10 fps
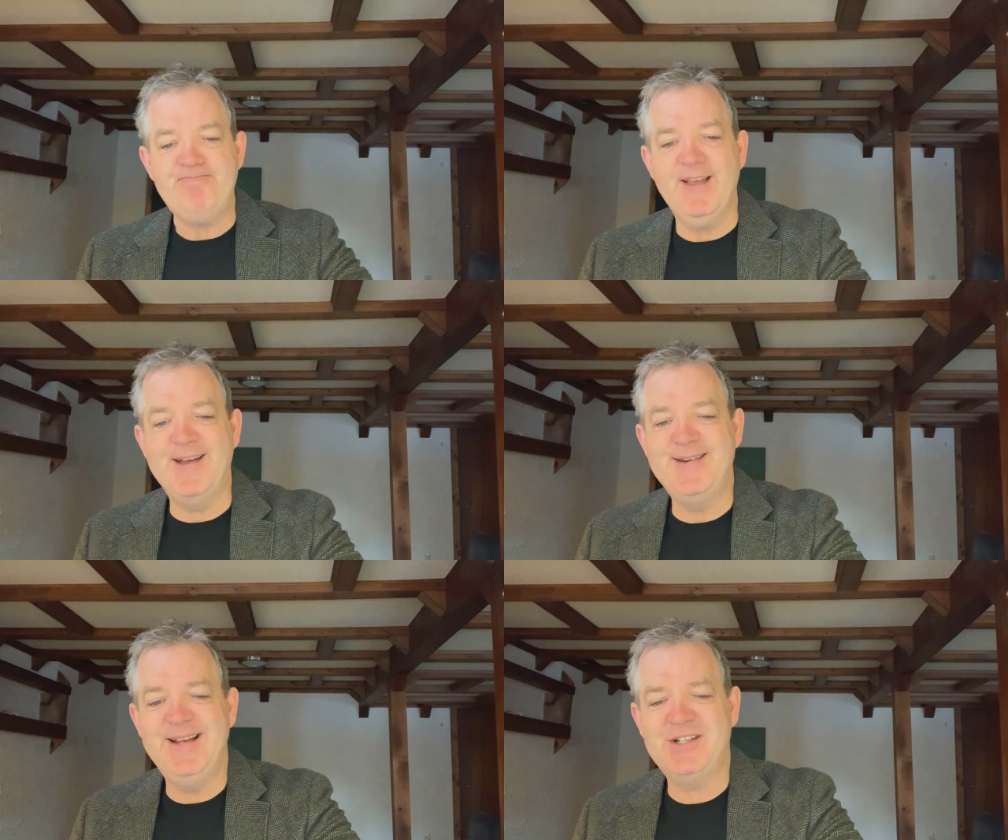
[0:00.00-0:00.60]

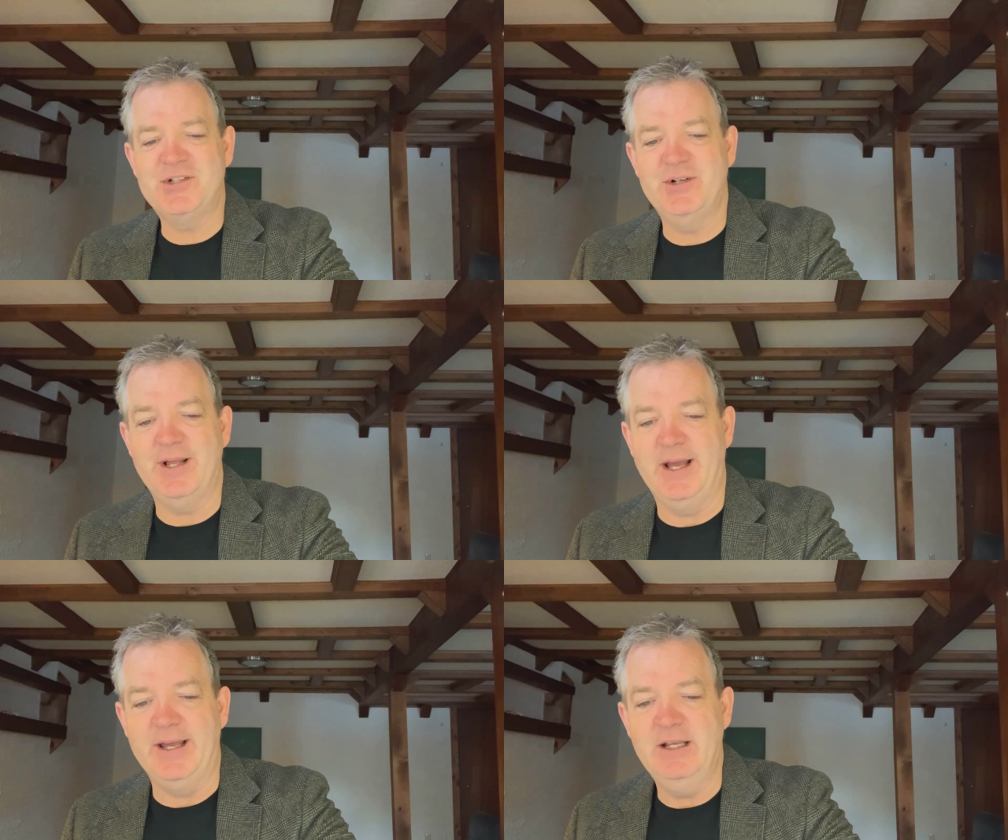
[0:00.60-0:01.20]
And
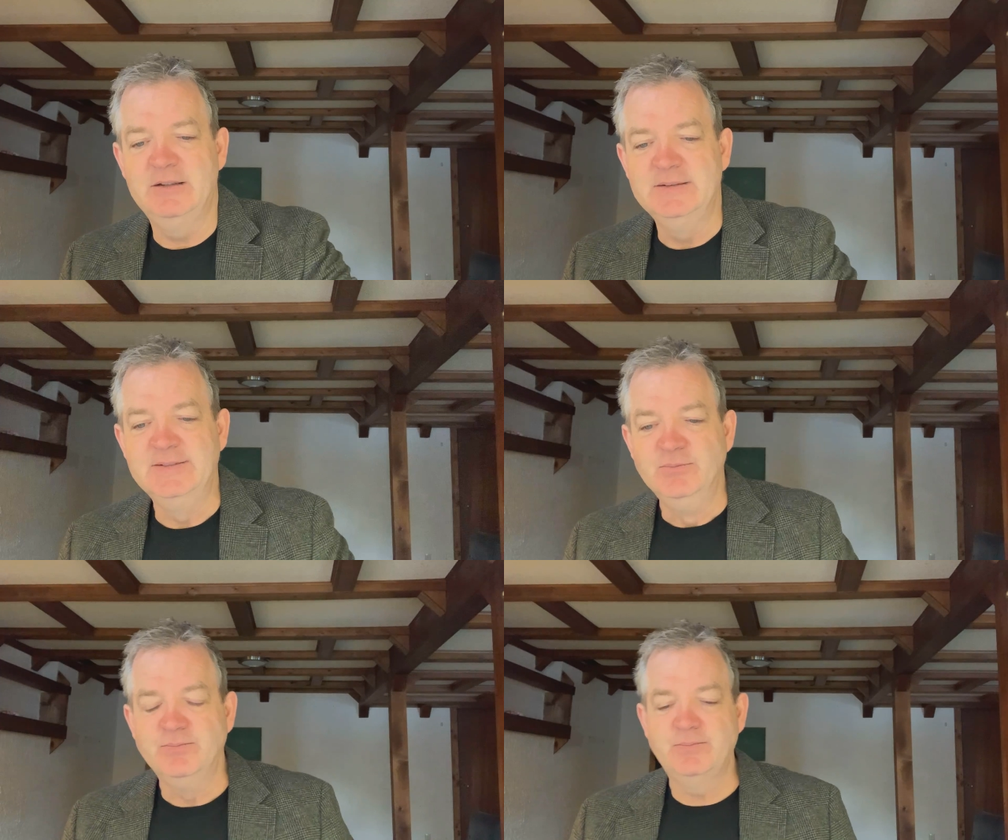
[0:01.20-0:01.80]
yesterday,
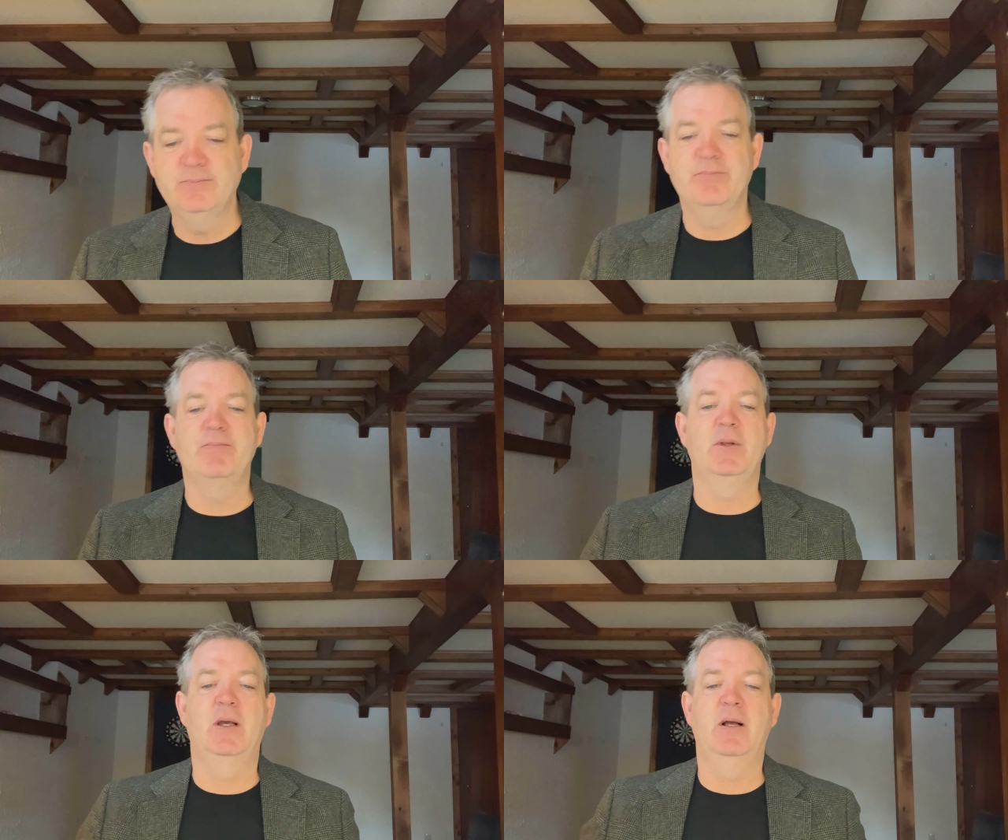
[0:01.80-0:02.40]

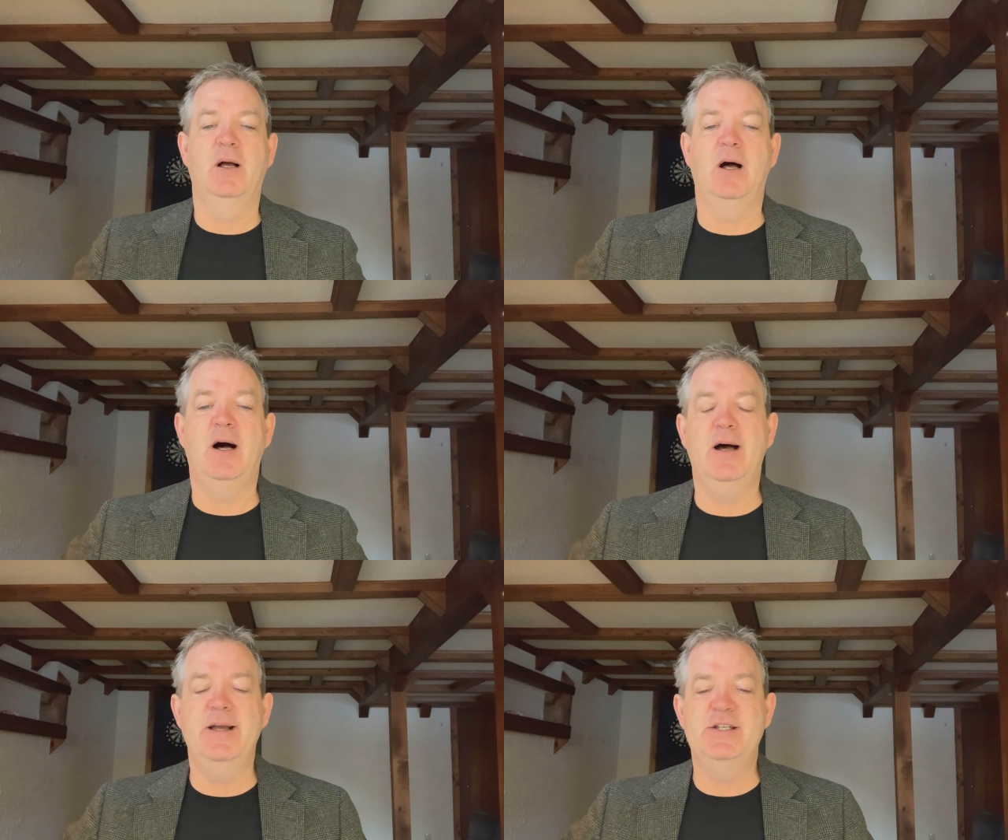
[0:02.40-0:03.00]

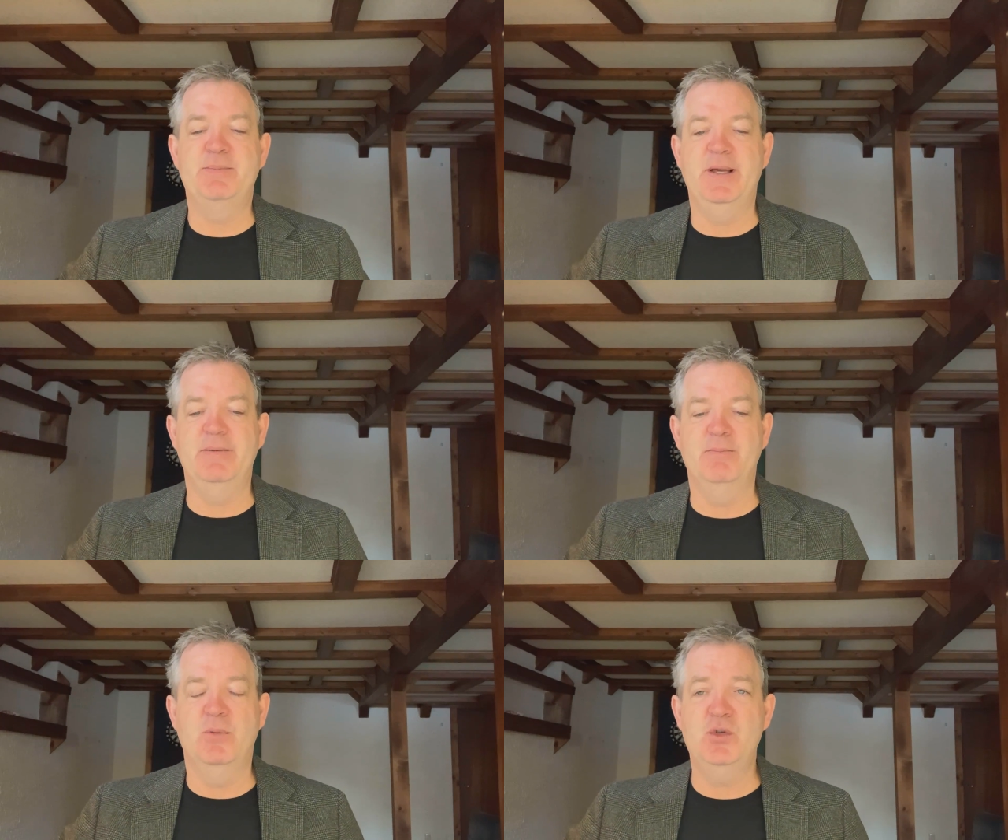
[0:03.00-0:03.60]
I
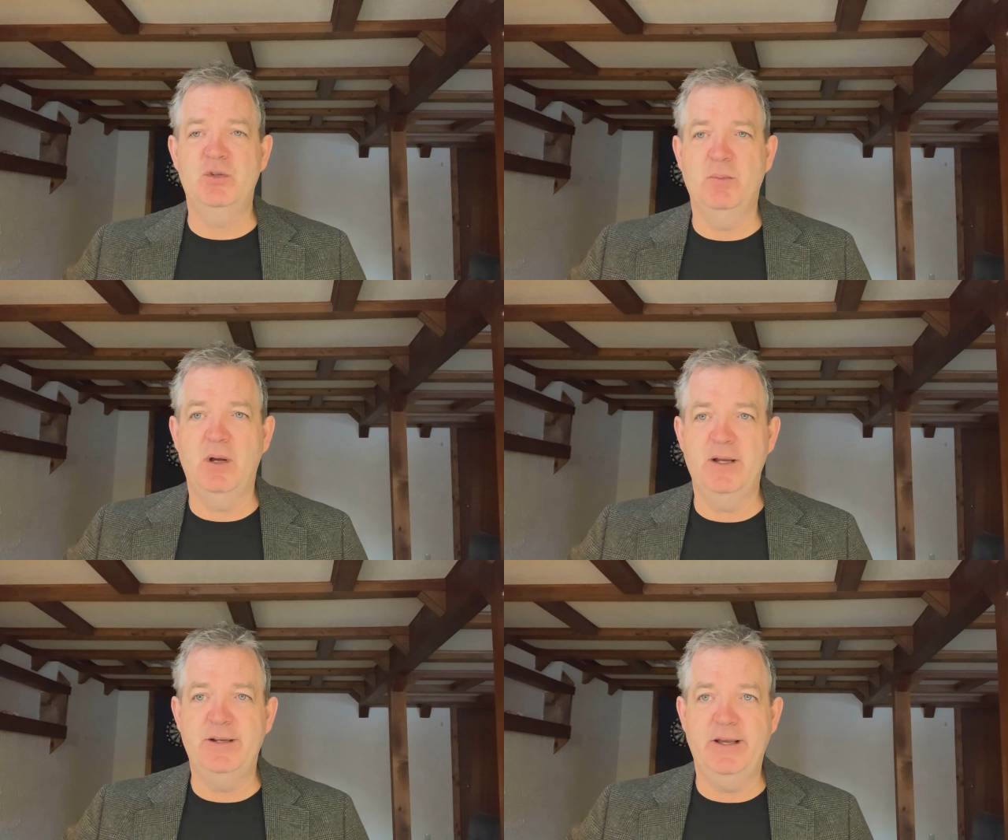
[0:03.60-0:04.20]
spent most of
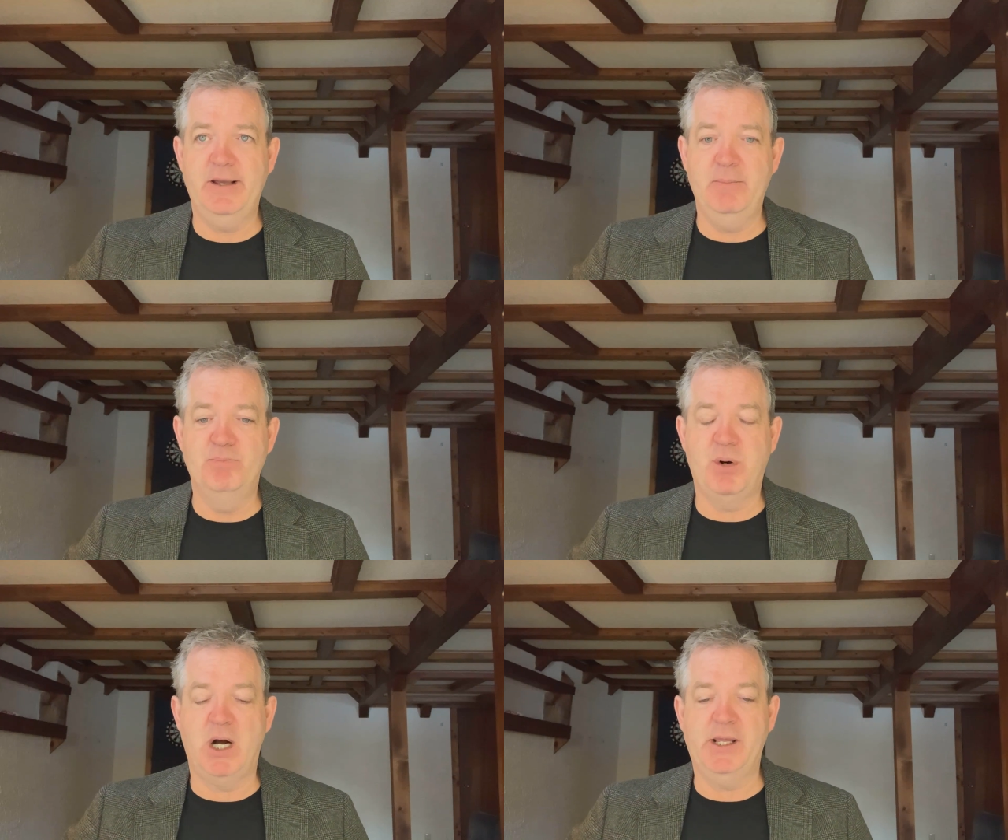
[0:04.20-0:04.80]
my day
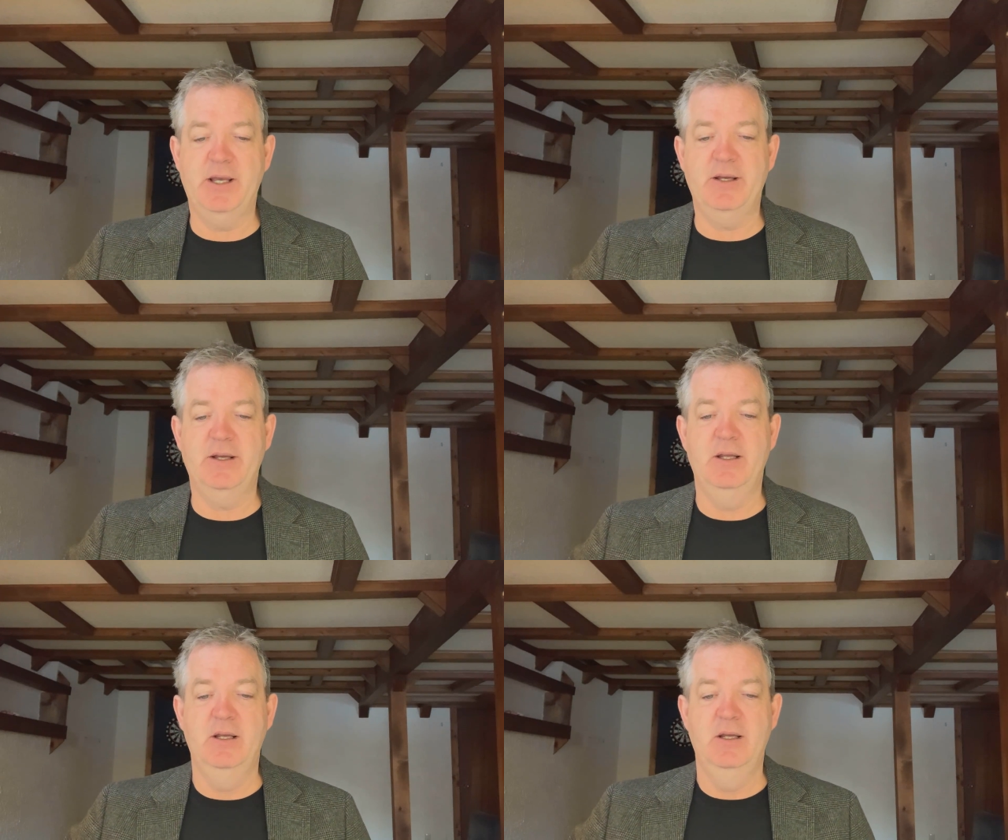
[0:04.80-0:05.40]
buying